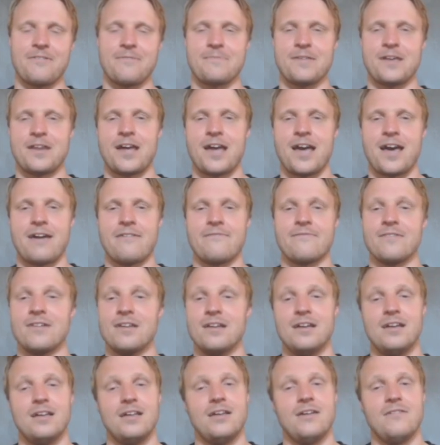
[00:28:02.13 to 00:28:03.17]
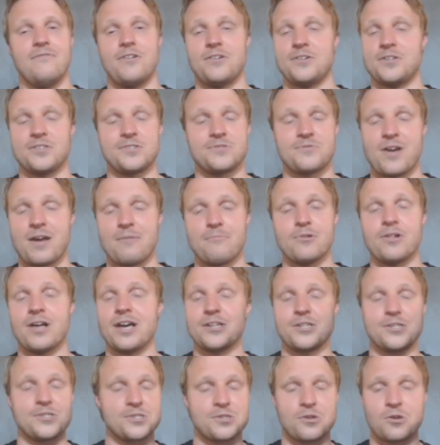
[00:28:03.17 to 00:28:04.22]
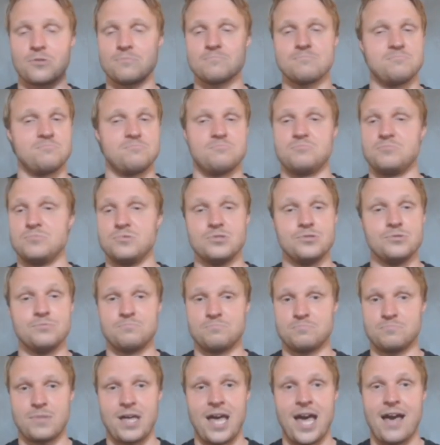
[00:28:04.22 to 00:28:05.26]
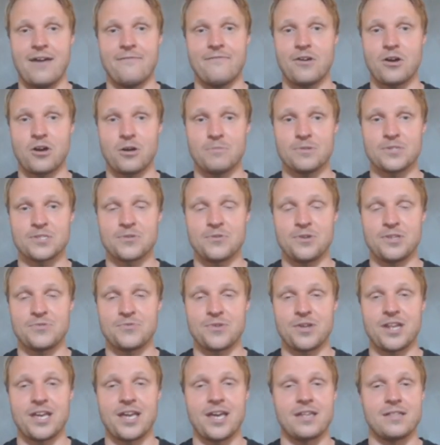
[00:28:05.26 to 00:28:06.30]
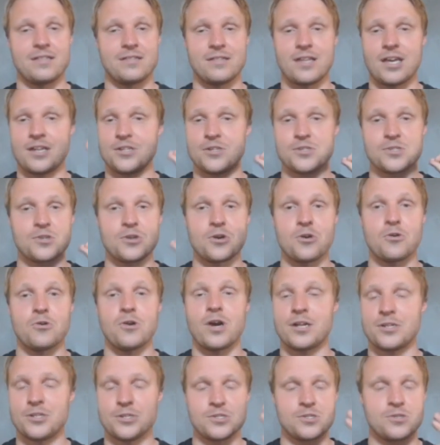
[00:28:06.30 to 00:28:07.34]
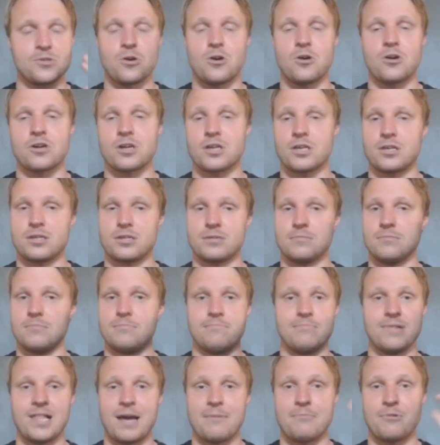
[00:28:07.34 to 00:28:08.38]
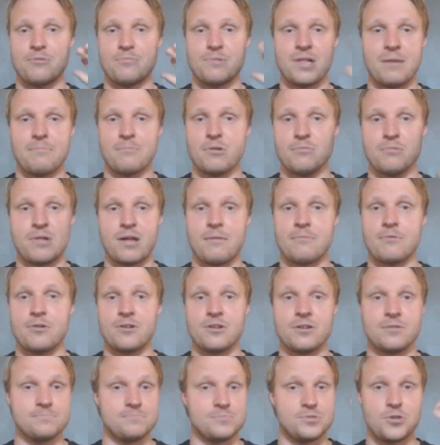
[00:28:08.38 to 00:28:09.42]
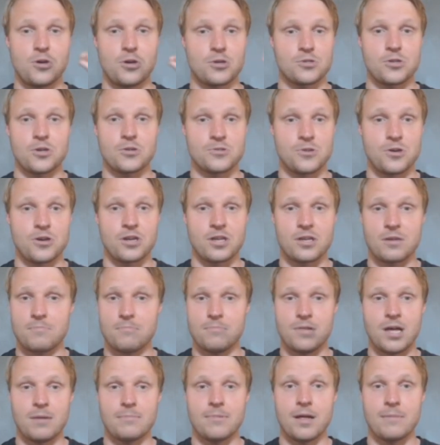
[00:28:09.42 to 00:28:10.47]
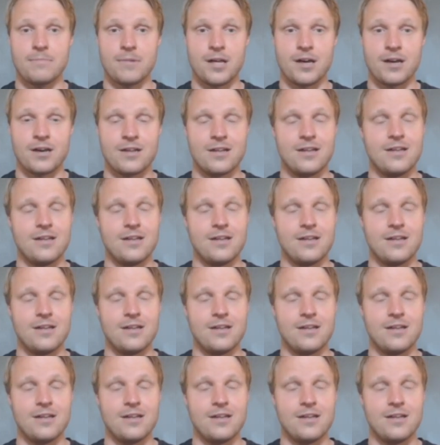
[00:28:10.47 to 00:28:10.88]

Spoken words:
that I have where I just ramble. I just have a couple screens ready and I just talk, blabber, talk, blah, blah, blah.